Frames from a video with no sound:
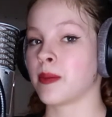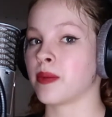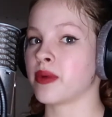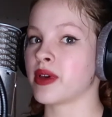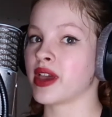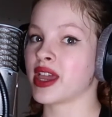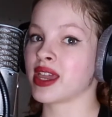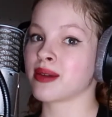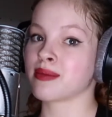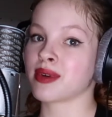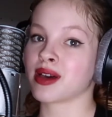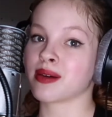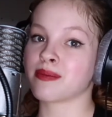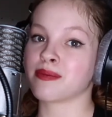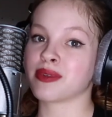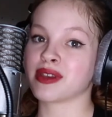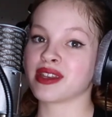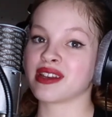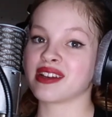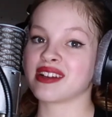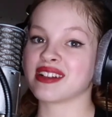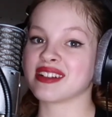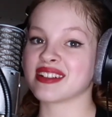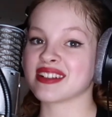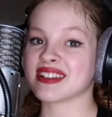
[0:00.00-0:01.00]
pay my
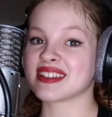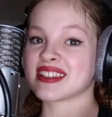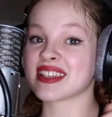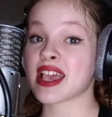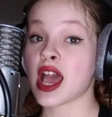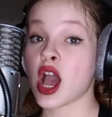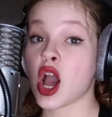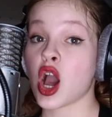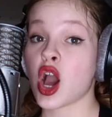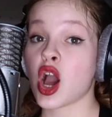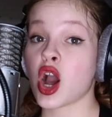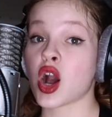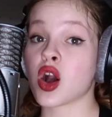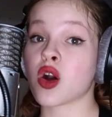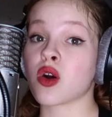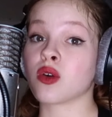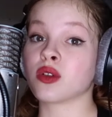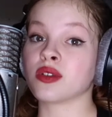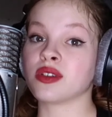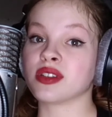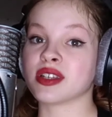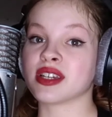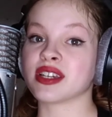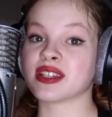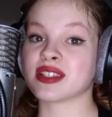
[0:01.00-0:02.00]
bills
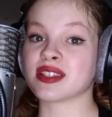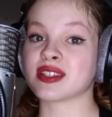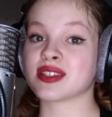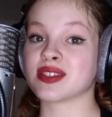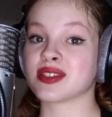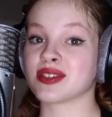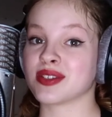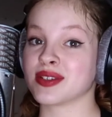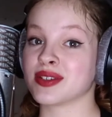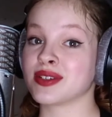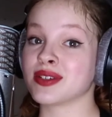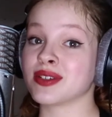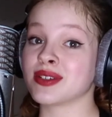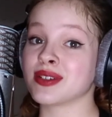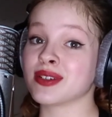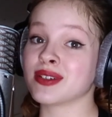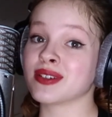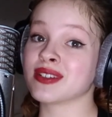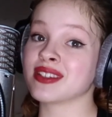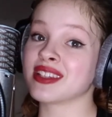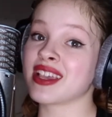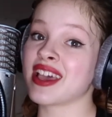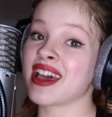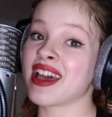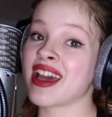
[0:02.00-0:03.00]
only
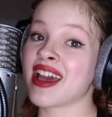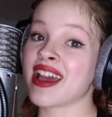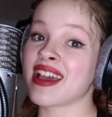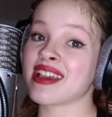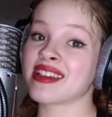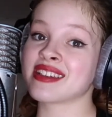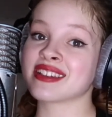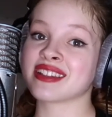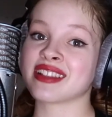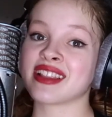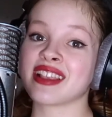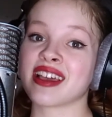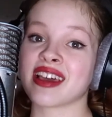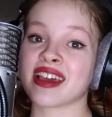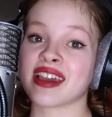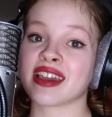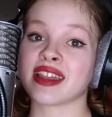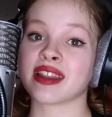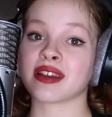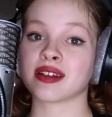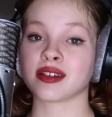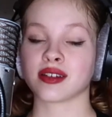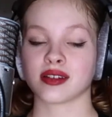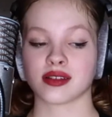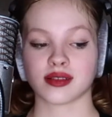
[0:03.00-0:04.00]
two days
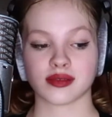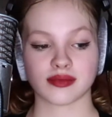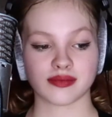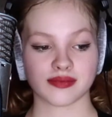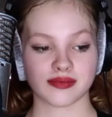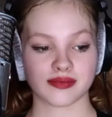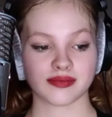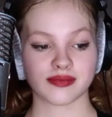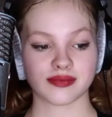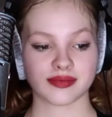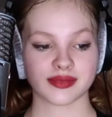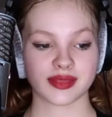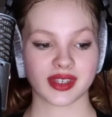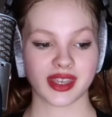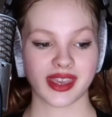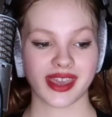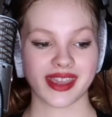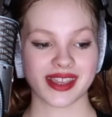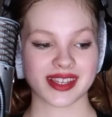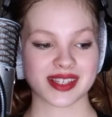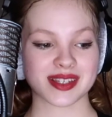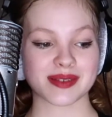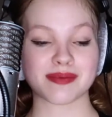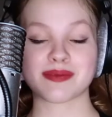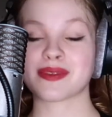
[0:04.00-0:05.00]
late.
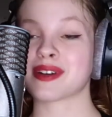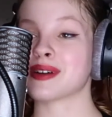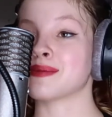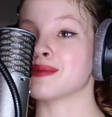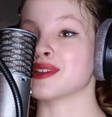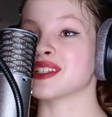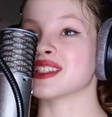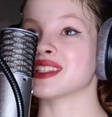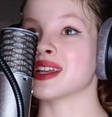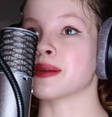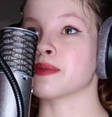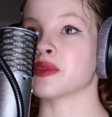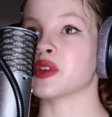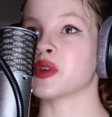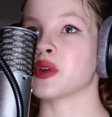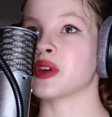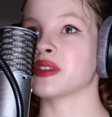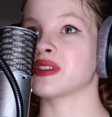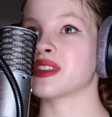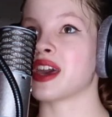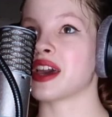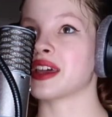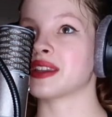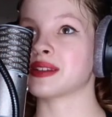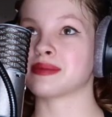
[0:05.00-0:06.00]
Should probably stop
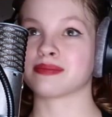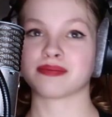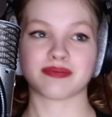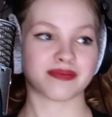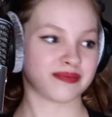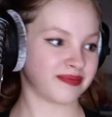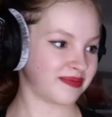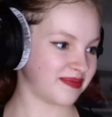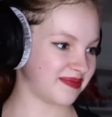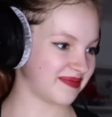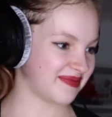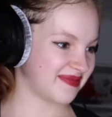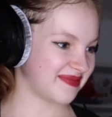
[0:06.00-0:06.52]
doing